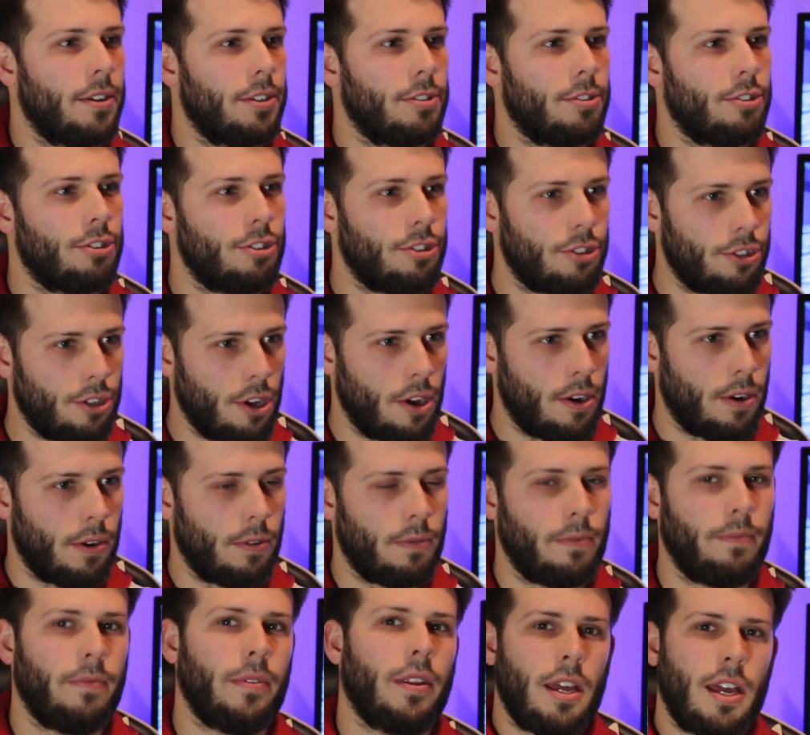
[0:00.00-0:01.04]

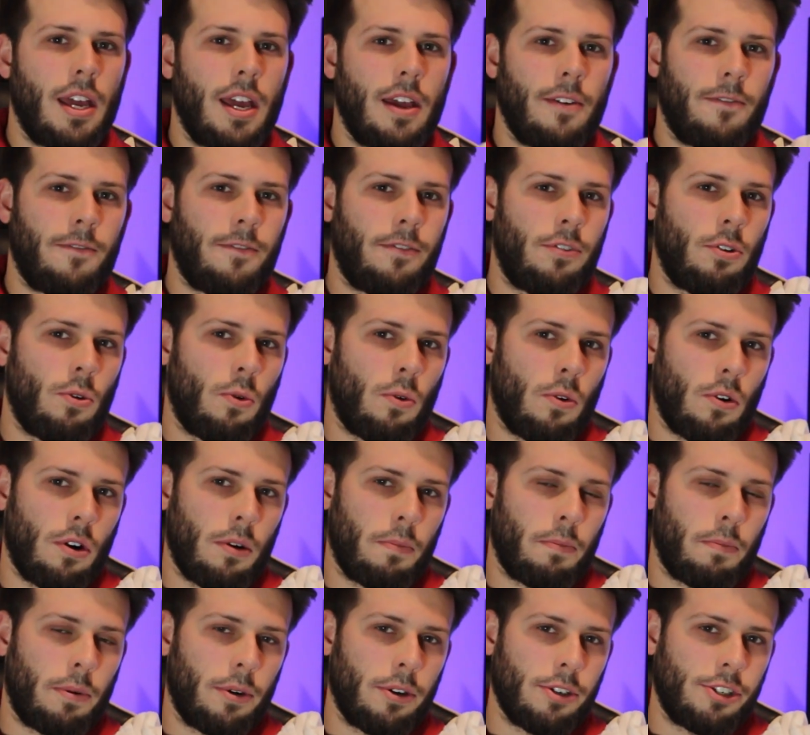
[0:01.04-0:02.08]
So if
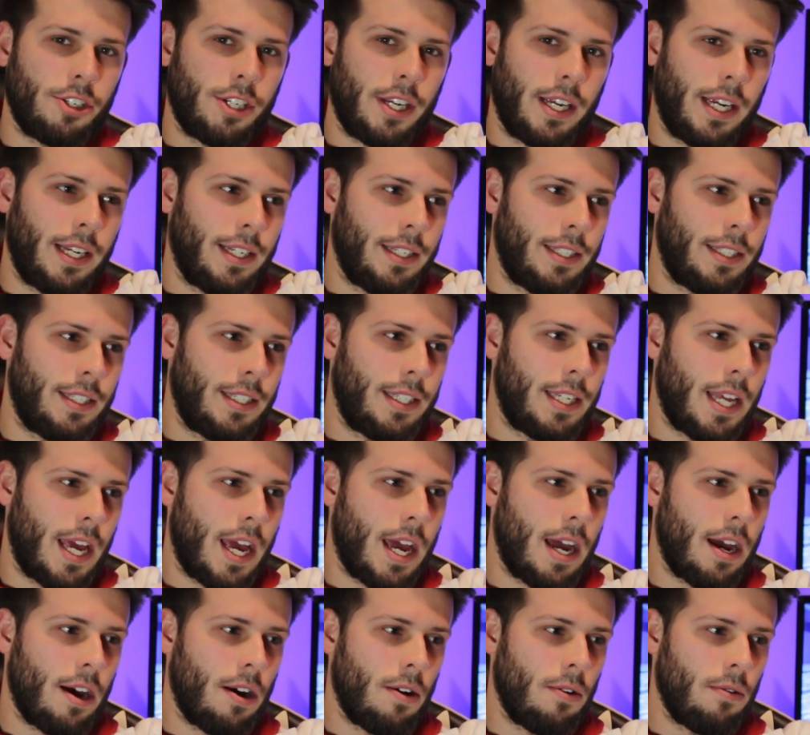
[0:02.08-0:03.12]
you're pushing
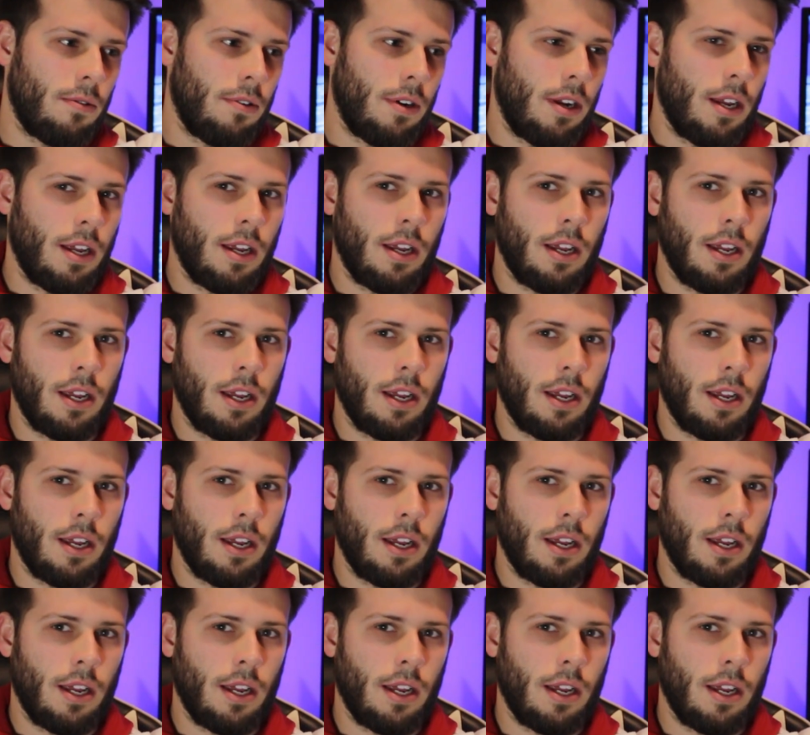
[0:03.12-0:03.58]
down